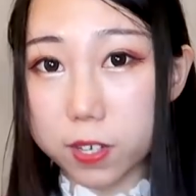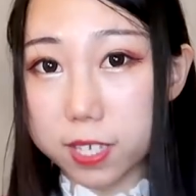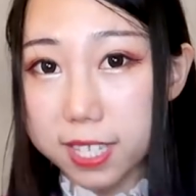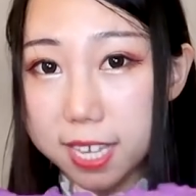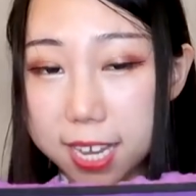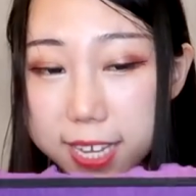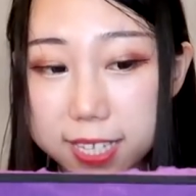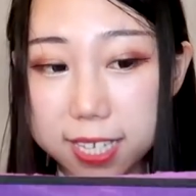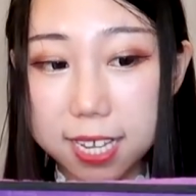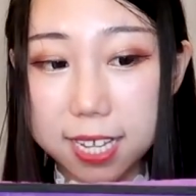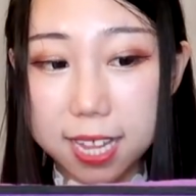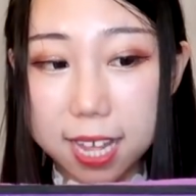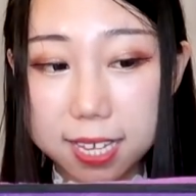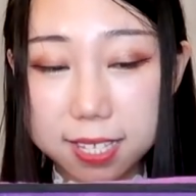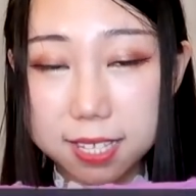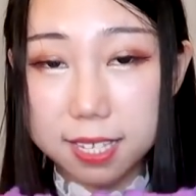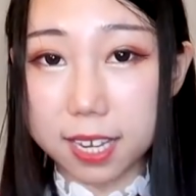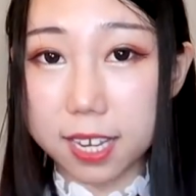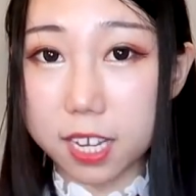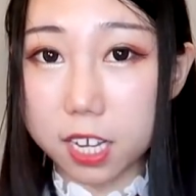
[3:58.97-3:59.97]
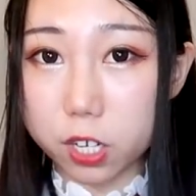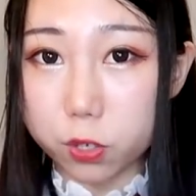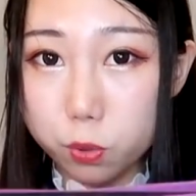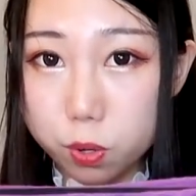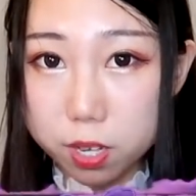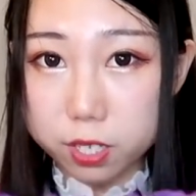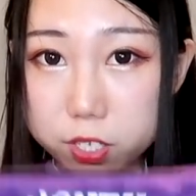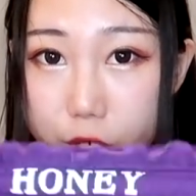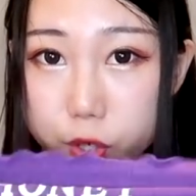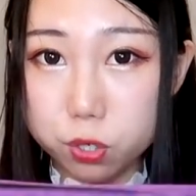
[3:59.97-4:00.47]
So it has elastic
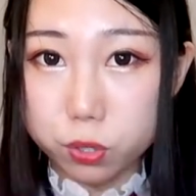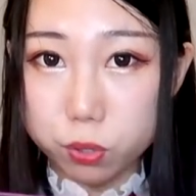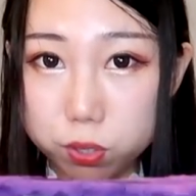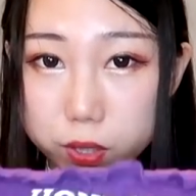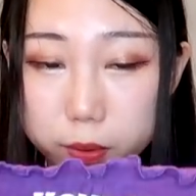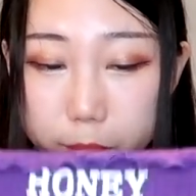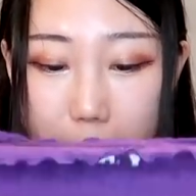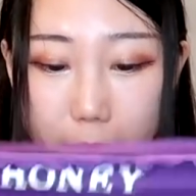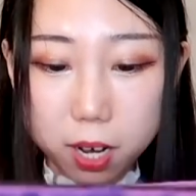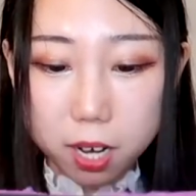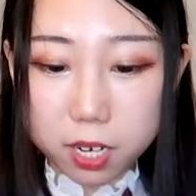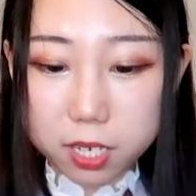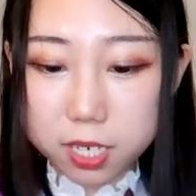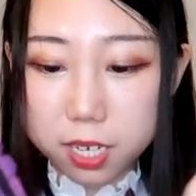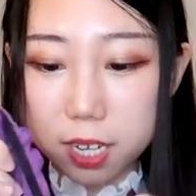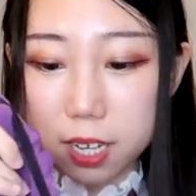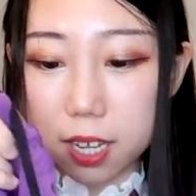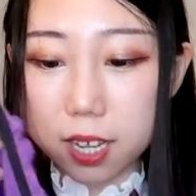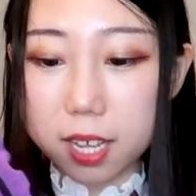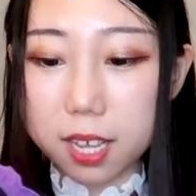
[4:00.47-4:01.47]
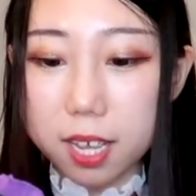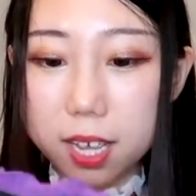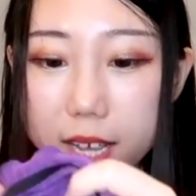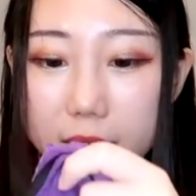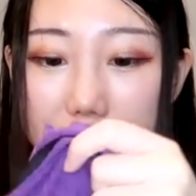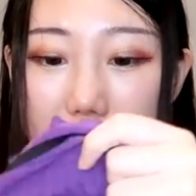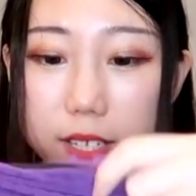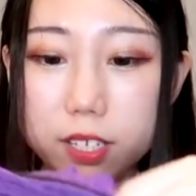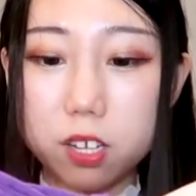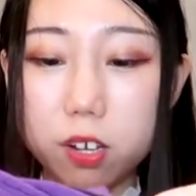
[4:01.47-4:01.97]
around the shoulder part
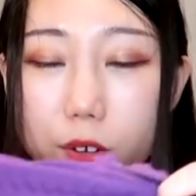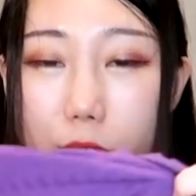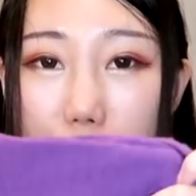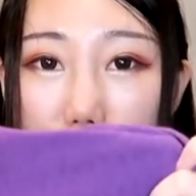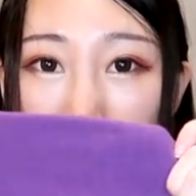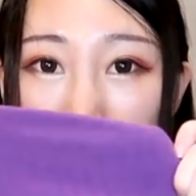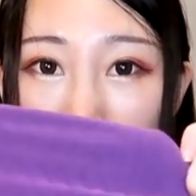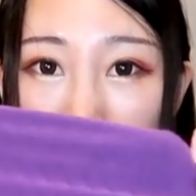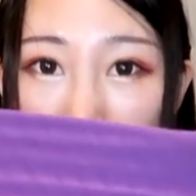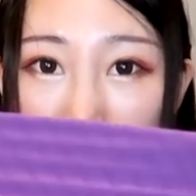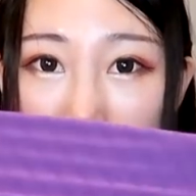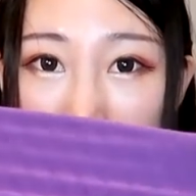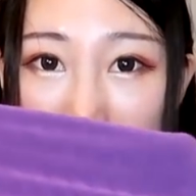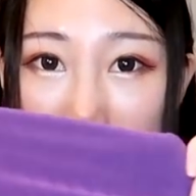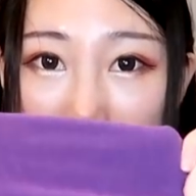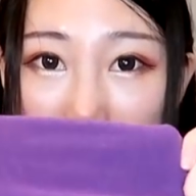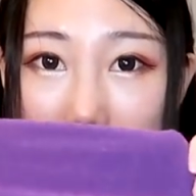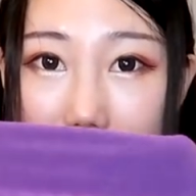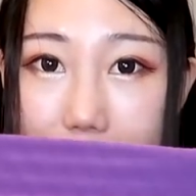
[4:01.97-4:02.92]
and also the